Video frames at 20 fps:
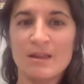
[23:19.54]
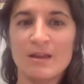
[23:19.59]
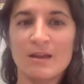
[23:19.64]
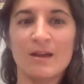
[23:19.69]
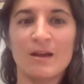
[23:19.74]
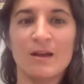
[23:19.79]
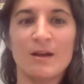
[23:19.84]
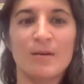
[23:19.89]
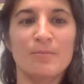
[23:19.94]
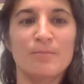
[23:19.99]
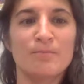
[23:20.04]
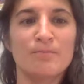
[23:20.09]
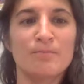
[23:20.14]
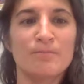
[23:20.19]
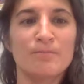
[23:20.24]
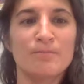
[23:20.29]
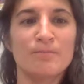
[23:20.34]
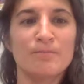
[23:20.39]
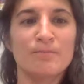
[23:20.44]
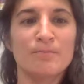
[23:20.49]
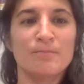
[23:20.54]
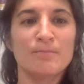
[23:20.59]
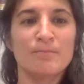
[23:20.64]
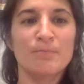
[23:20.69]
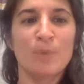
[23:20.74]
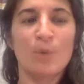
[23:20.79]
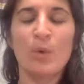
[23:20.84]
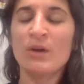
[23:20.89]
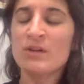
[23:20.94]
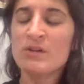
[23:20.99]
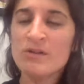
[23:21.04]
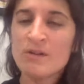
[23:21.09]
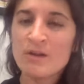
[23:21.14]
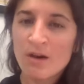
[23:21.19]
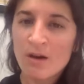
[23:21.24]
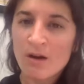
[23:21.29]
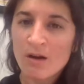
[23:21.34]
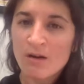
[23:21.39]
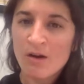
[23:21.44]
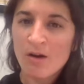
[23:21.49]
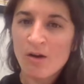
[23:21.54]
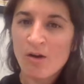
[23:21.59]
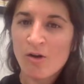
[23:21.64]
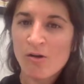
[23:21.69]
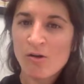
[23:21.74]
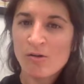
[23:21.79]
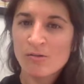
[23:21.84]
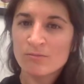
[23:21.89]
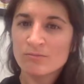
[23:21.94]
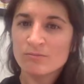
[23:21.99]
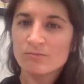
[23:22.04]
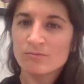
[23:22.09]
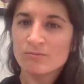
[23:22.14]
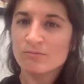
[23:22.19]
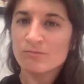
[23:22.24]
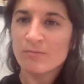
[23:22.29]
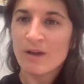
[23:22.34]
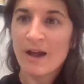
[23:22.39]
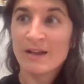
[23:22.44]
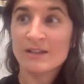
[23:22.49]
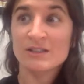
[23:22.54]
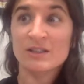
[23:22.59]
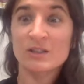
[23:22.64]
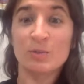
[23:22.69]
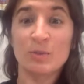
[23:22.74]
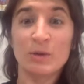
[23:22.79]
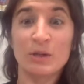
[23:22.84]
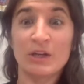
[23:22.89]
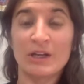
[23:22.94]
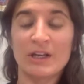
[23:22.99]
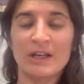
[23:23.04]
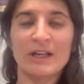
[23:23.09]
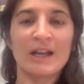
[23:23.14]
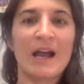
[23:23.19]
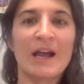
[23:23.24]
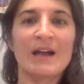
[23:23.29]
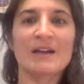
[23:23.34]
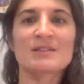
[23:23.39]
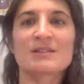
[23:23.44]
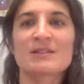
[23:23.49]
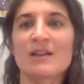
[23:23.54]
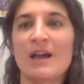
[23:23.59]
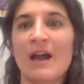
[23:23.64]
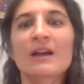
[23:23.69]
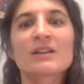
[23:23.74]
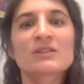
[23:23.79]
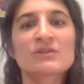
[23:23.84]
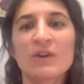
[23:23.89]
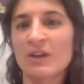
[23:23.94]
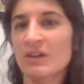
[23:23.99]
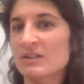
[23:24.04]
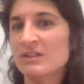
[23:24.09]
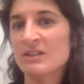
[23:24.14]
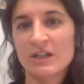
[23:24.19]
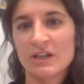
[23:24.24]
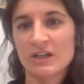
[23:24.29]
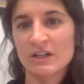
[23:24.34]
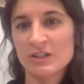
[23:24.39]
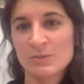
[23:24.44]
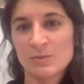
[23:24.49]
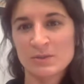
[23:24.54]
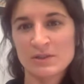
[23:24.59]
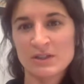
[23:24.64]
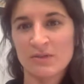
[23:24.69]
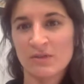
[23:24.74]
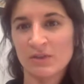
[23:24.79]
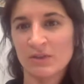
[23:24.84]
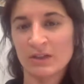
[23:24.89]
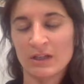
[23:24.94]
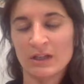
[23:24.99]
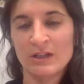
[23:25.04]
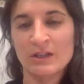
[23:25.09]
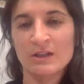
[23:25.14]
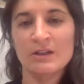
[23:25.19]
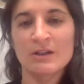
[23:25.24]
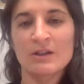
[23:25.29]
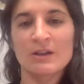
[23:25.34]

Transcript: Um, but what do you think our goal as a community and as volunteers specifically,